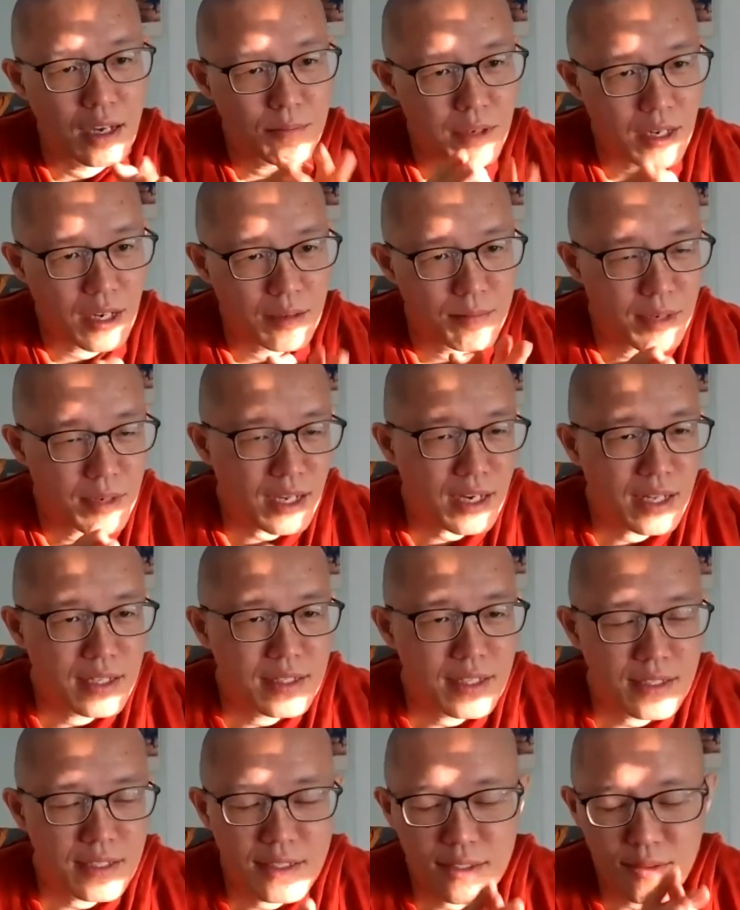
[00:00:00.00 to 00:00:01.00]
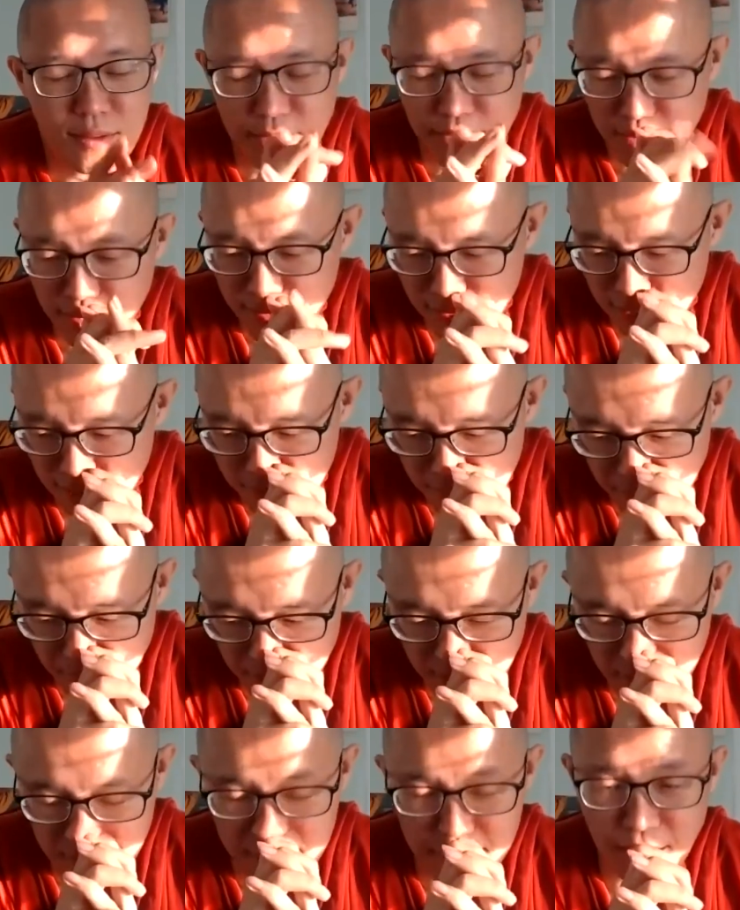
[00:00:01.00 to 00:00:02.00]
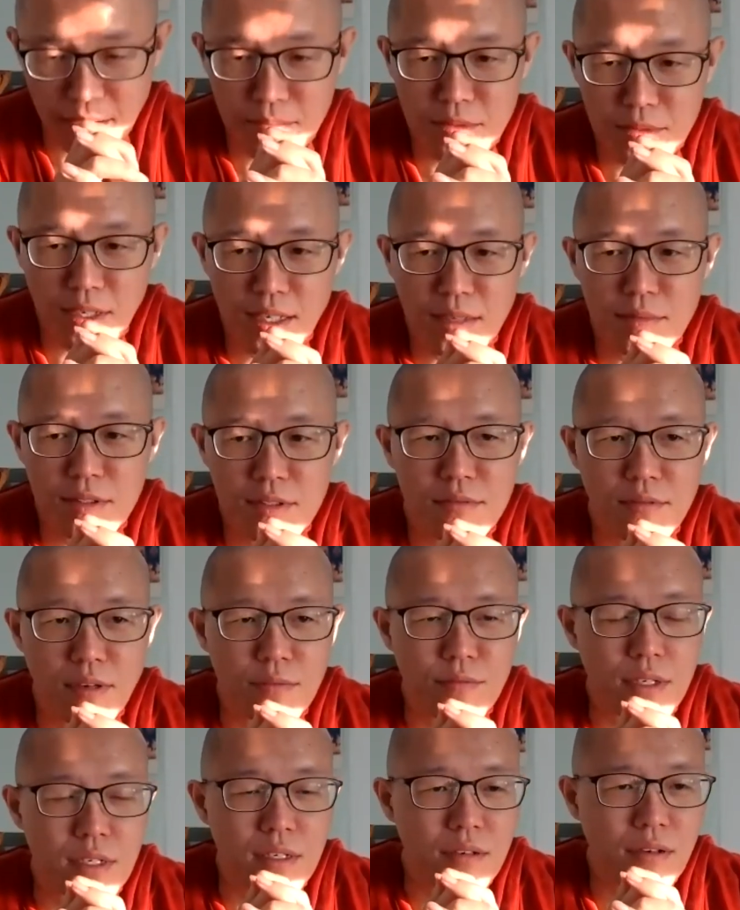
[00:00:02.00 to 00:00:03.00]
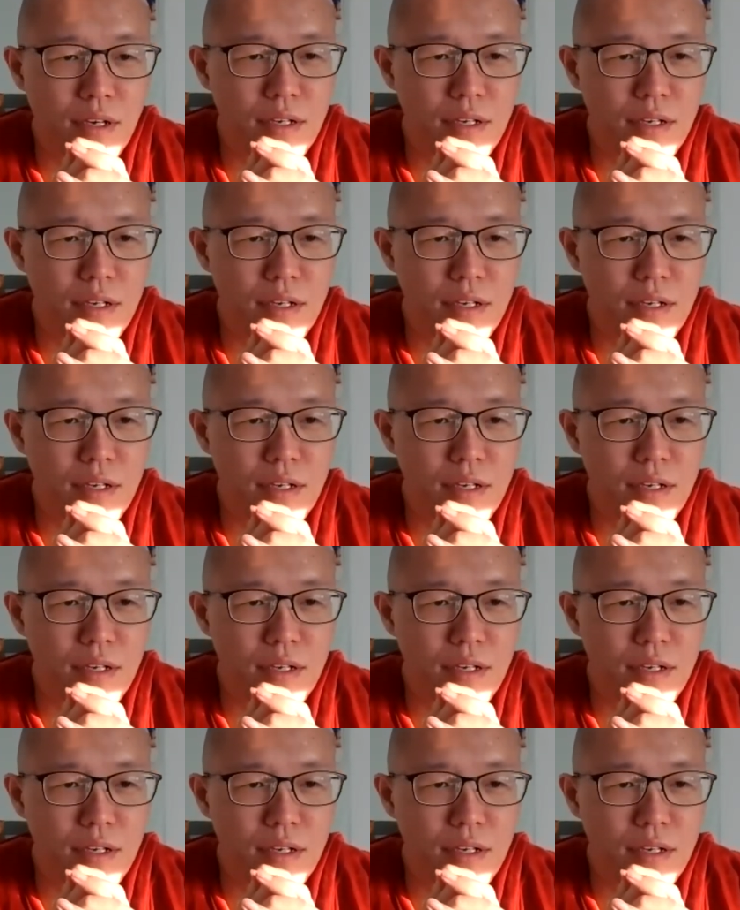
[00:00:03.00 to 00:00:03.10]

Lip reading: I'm highlighting this because sometimes when we go